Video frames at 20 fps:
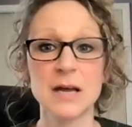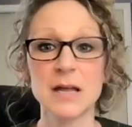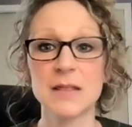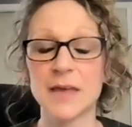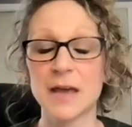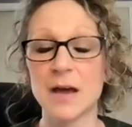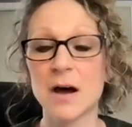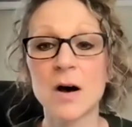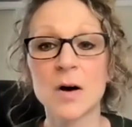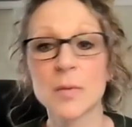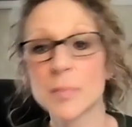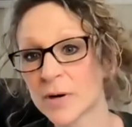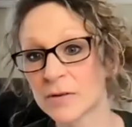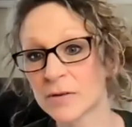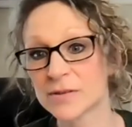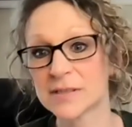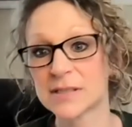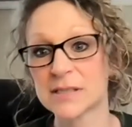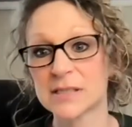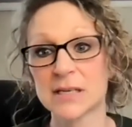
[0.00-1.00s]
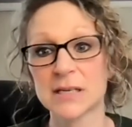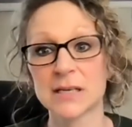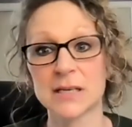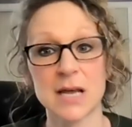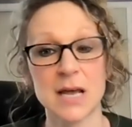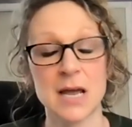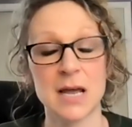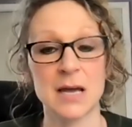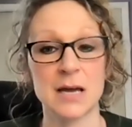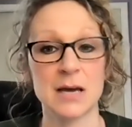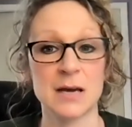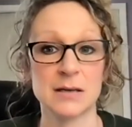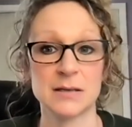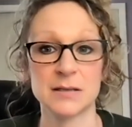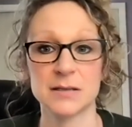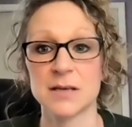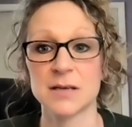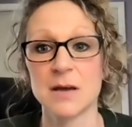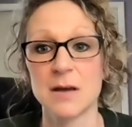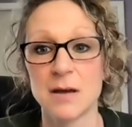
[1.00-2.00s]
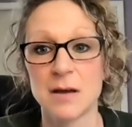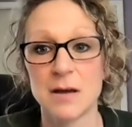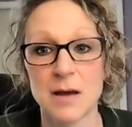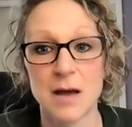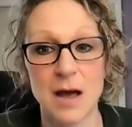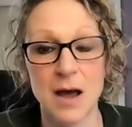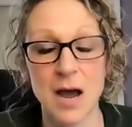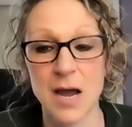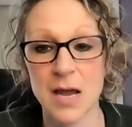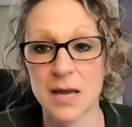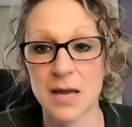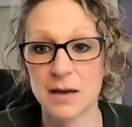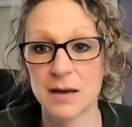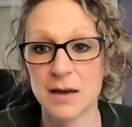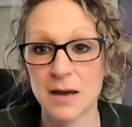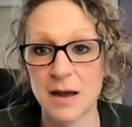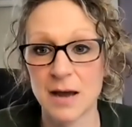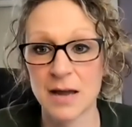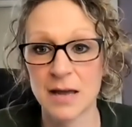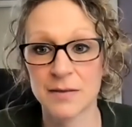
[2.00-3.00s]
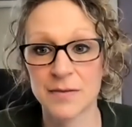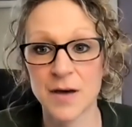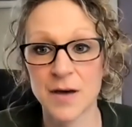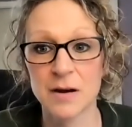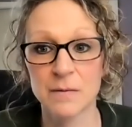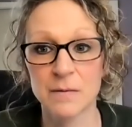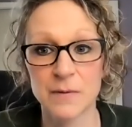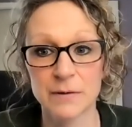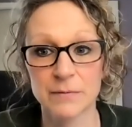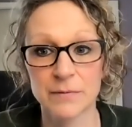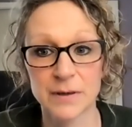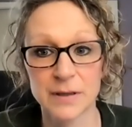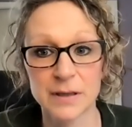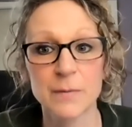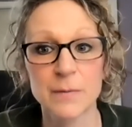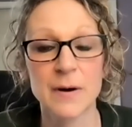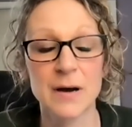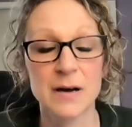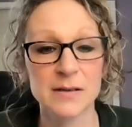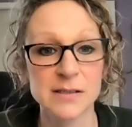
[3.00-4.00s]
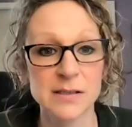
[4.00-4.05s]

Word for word: They all posted and I I thought it went really well.